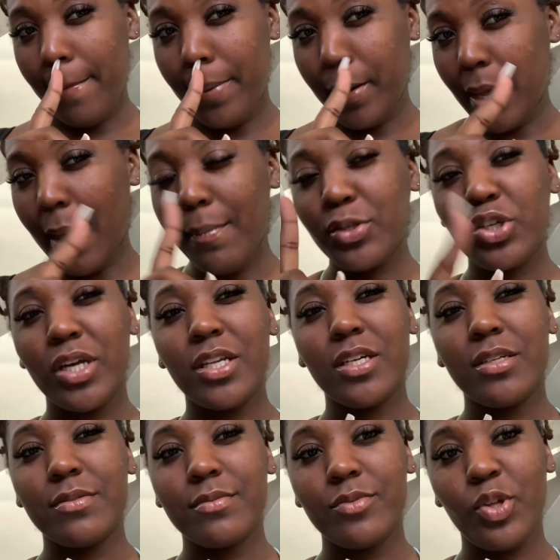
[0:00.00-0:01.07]
But I'm gonna try
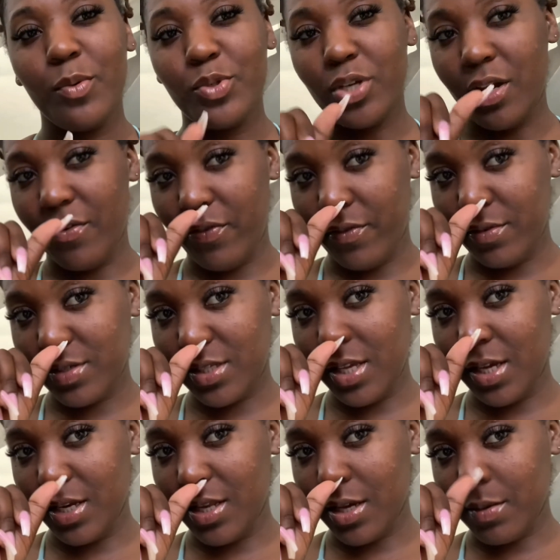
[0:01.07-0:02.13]
to
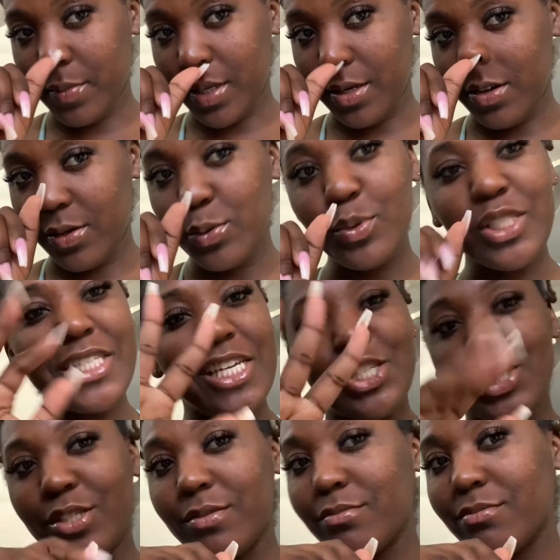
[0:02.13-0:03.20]
sneak and dig in my nose.
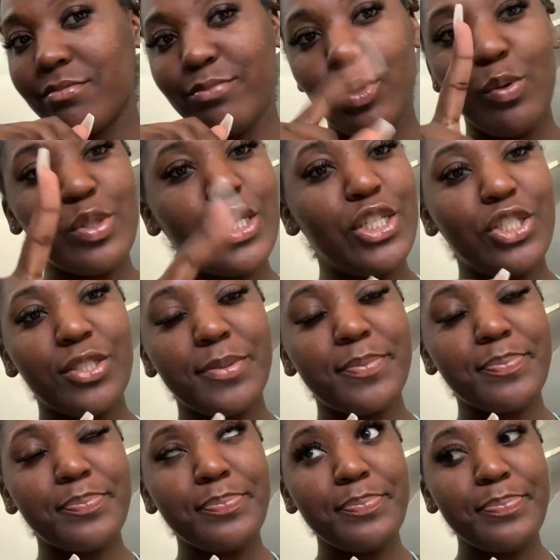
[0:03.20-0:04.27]
It was
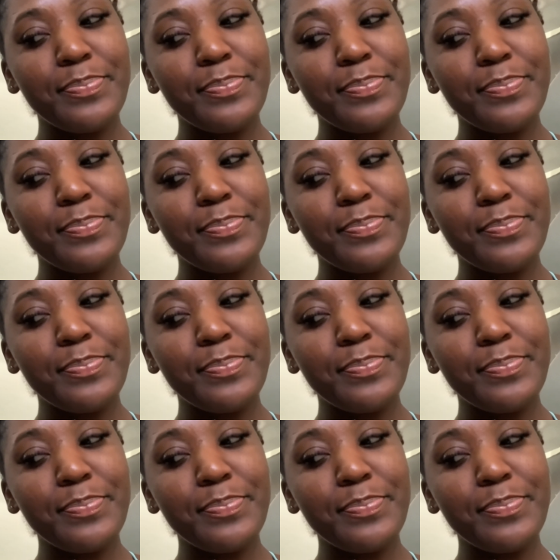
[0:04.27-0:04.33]
itching.